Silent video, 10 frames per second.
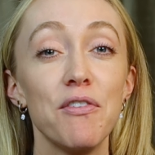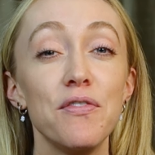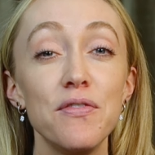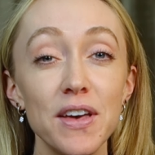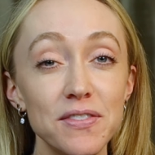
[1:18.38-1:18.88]
a
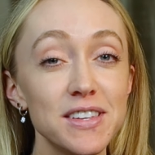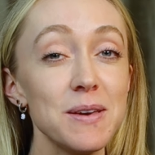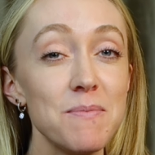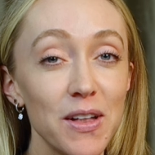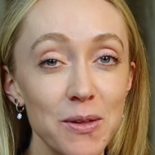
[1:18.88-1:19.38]

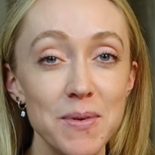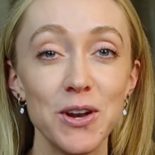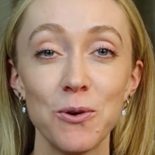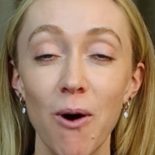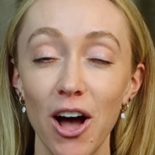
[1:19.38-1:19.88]

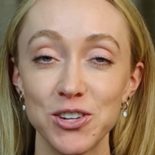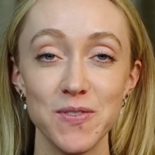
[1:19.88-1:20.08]
50mm watch.